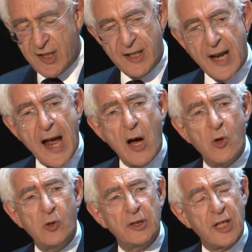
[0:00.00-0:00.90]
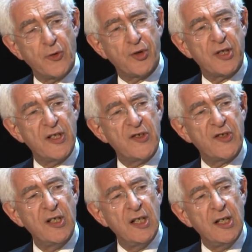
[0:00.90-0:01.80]
in how
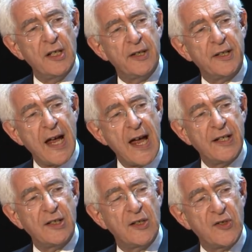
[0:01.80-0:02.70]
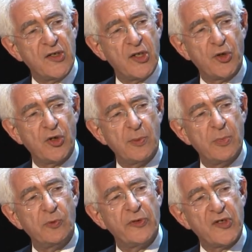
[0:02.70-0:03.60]
countries that had
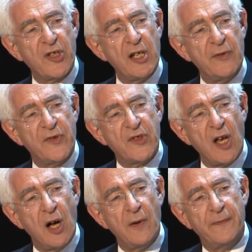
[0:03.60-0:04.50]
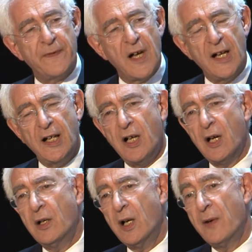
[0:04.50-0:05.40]
considerable reserves of, uh,
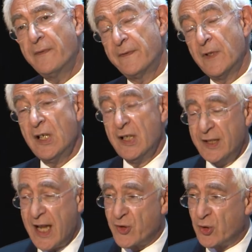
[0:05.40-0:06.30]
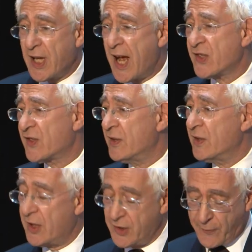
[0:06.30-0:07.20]
of natural gas and,
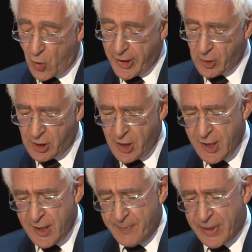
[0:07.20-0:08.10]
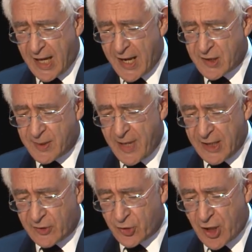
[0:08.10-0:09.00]
and of oil began to
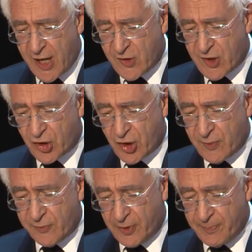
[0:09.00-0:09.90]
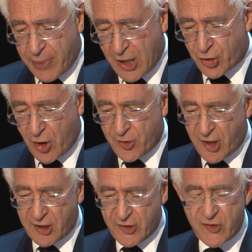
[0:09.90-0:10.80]
make the transition from
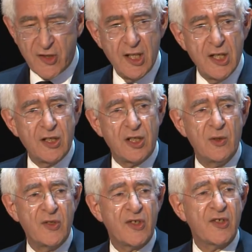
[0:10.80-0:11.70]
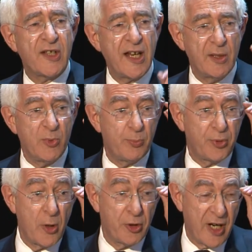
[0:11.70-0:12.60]
petrodollars to sustainable
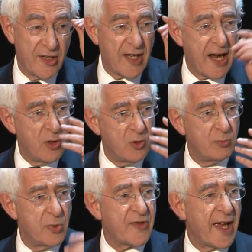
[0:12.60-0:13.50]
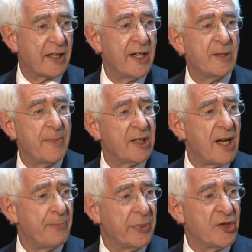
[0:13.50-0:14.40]
progress. How was that going to be
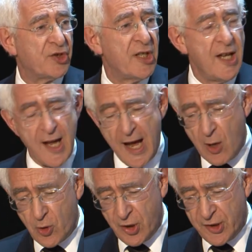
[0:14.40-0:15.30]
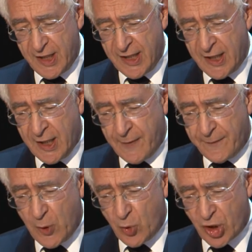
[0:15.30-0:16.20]
accomplished? How could the
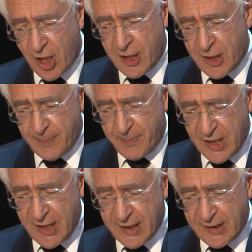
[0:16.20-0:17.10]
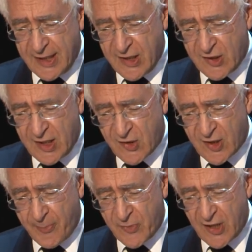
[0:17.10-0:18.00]
future be at least in
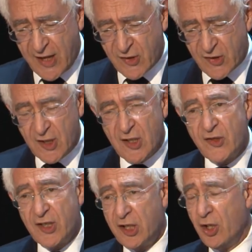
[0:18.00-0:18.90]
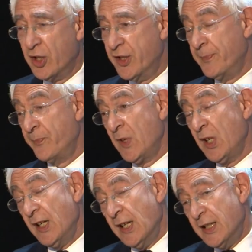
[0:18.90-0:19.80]
some sense secured?
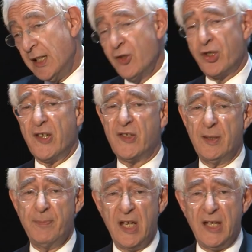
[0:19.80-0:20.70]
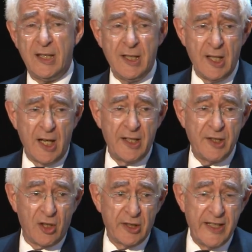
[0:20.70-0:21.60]
It interested me uh,
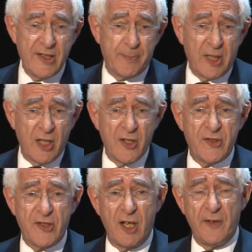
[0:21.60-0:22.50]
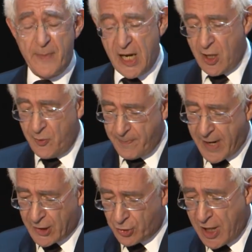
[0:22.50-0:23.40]
not least because of my own
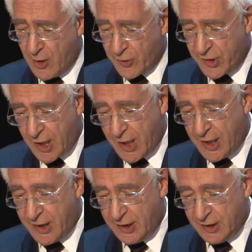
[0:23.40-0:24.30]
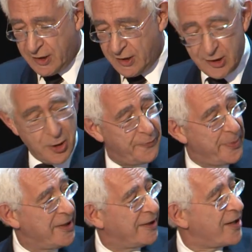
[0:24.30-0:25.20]
background. Uh, you've
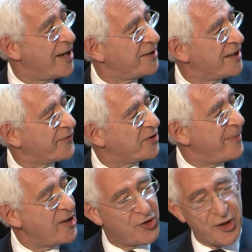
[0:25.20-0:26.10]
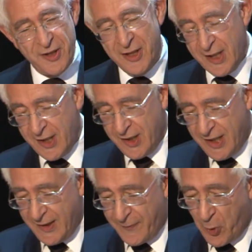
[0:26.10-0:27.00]
been kind enough to mention
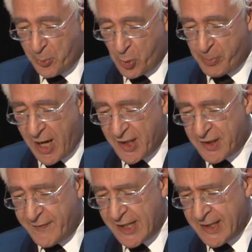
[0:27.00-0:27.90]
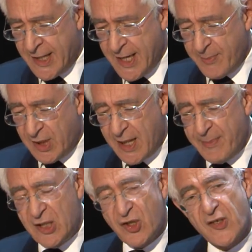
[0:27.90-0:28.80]
the football part of it, but let
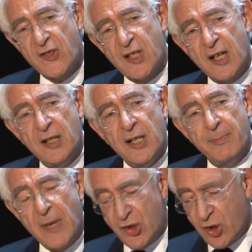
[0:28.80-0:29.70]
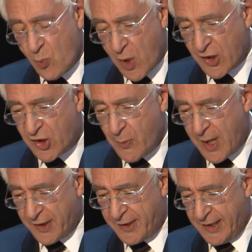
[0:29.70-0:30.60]
me just uh, mention one or two
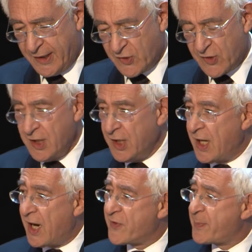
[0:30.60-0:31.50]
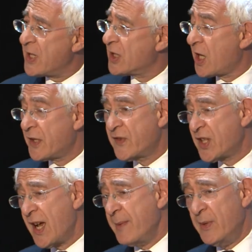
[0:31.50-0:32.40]
other things. I've spent a lot of
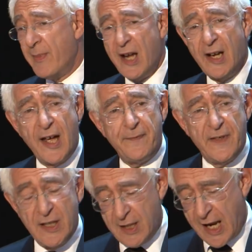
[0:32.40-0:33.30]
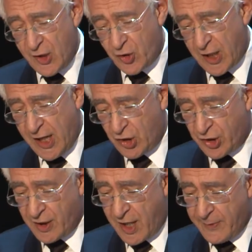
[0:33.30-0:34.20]
time in my life in
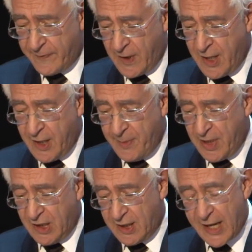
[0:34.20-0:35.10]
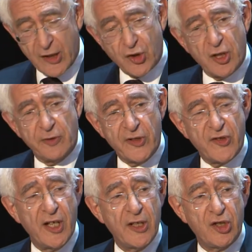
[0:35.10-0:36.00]
education. I've been a lecturer, a
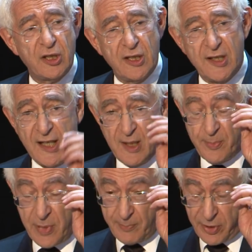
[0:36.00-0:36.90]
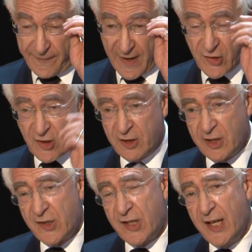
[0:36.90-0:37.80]
researcher, indeed a, a
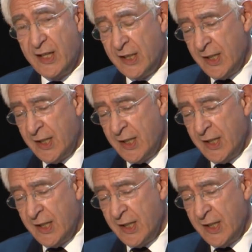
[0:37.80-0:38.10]
professor at, uh,